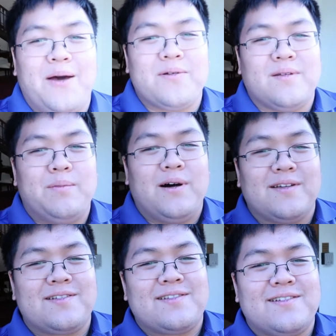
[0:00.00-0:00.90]
That was a
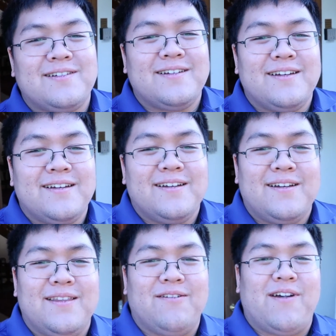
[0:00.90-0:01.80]
bust.
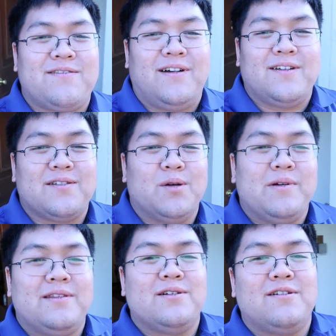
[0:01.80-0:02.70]
The restaurant doesn't
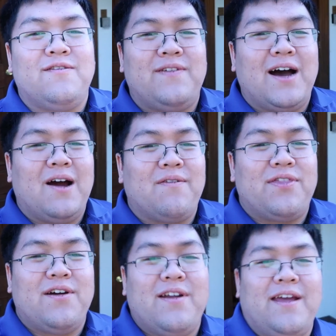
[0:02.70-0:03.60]
open until five
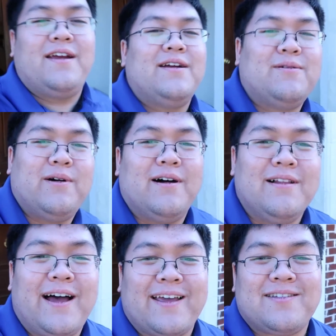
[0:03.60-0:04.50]
thirty.
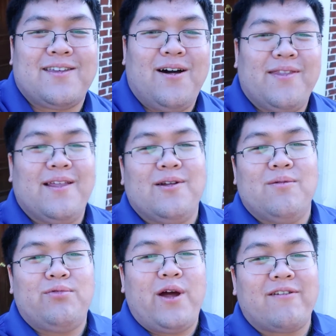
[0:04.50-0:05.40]
Well, I guess they're on their
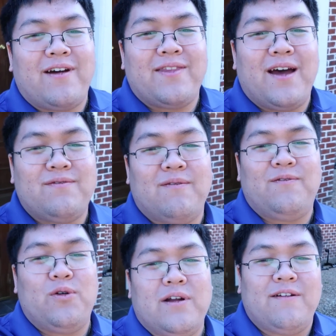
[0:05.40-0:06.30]
little break right now
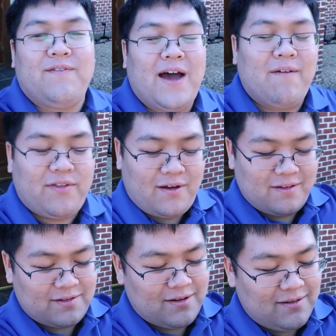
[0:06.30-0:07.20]
from four to five
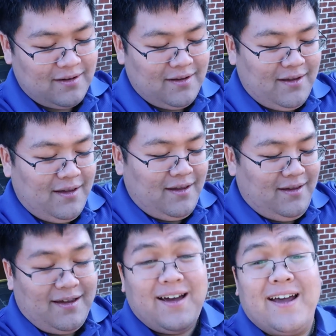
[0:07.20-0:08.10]
thirty, so
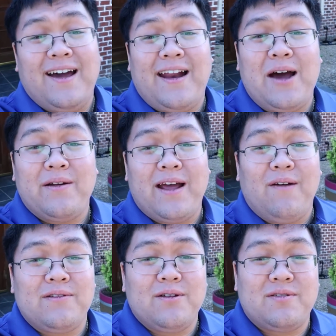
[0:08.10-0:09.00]
got an hour and a
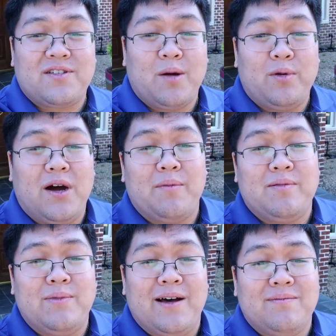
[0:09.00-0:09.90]
half to sober up,
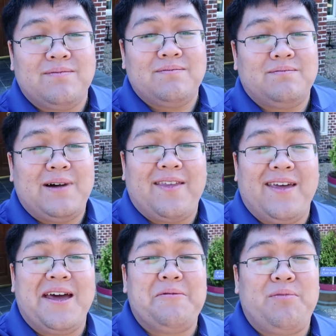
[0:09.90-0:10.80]
but by
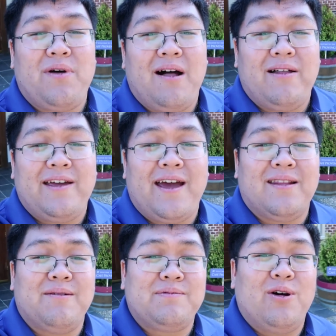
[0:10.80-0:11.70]
then we'll probably
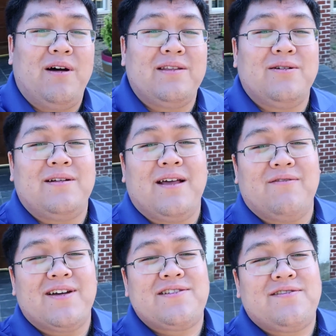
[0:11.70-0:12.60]
end up going to
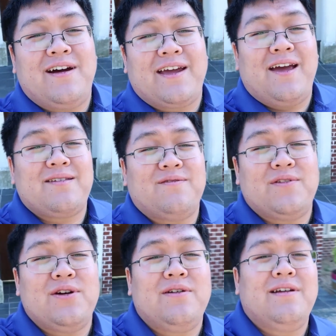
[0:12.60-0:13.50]
another restaurant, getting some
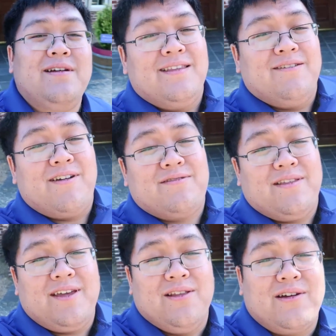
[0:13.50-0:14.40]
food. The
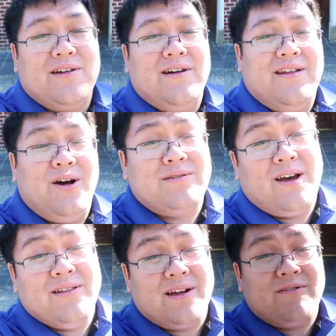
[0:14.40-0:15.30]
restaurant did look good. The
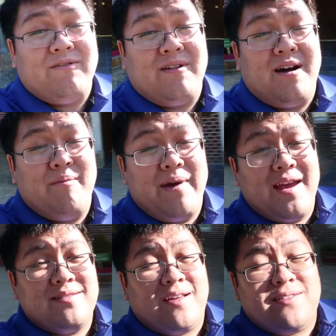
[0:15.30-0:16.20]
hotel looked
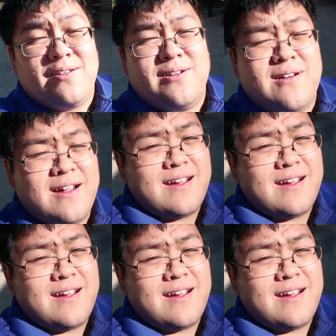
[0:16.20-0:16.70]
amazing too.